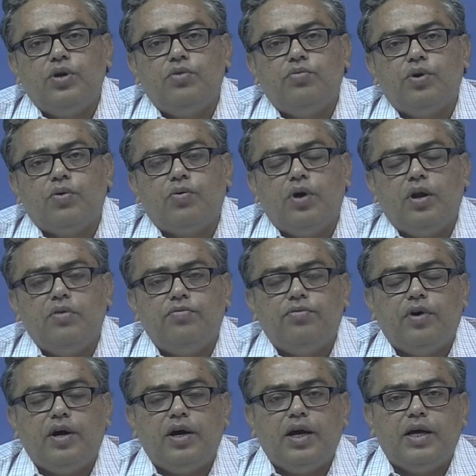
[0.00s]
to be
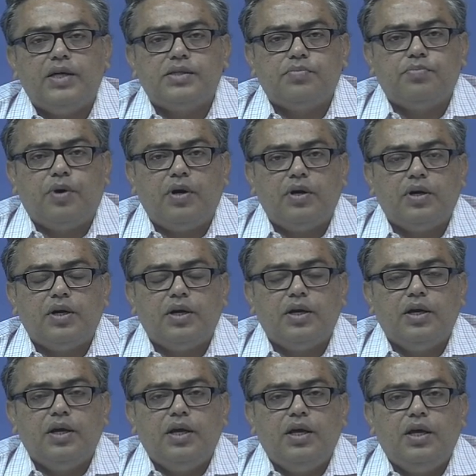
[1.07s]
qualify as a partner,
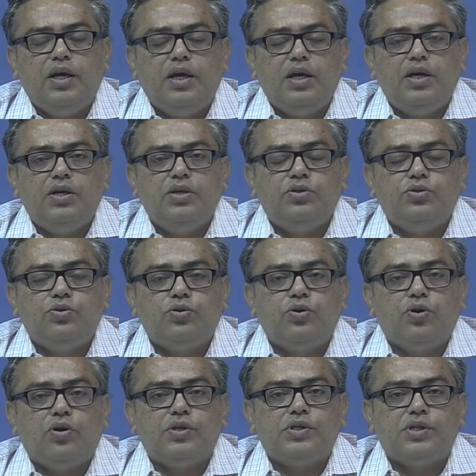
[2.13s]
he should
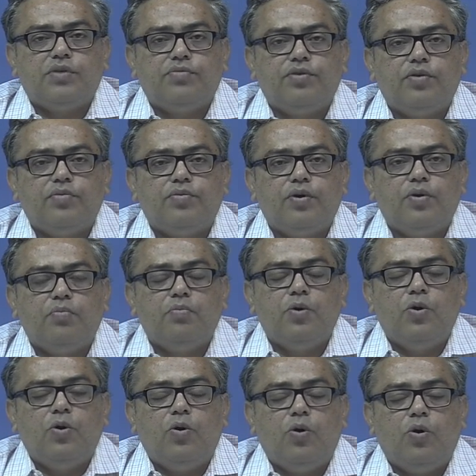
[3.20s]
not suffer from
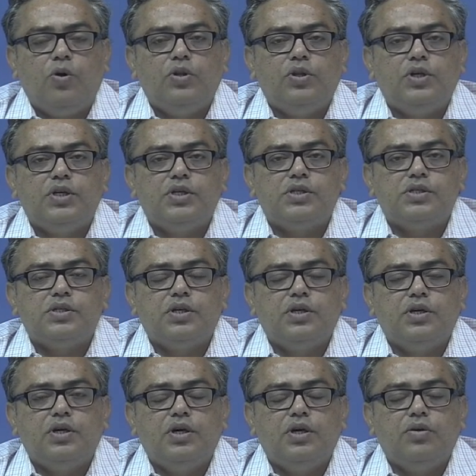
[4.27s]
all these
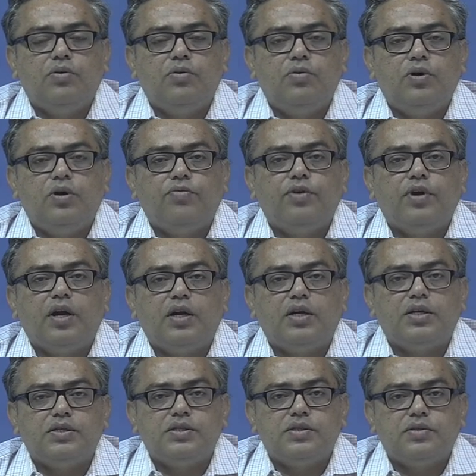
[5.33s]

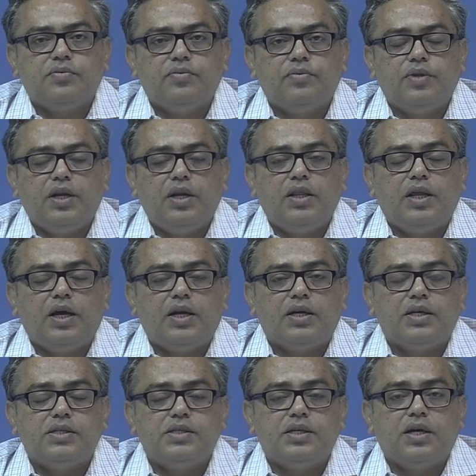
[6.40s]
difficulties. Then in that
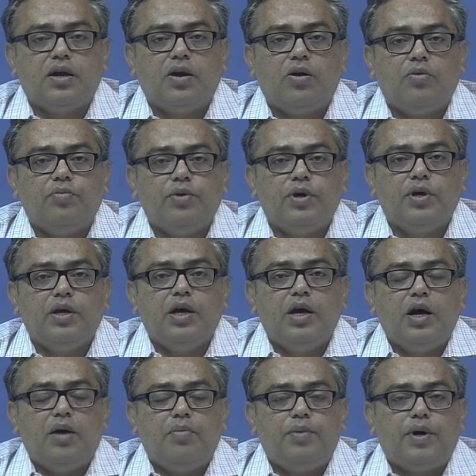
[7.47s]
case he cannot be
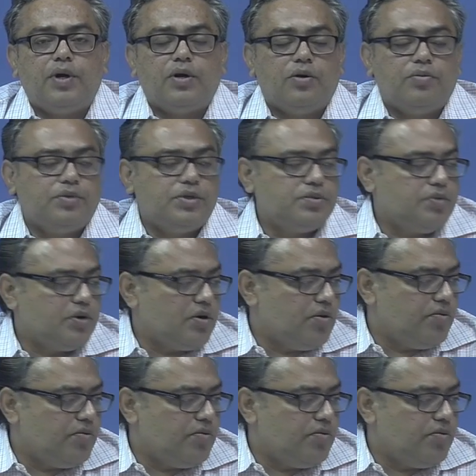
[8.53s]
a partner of this particular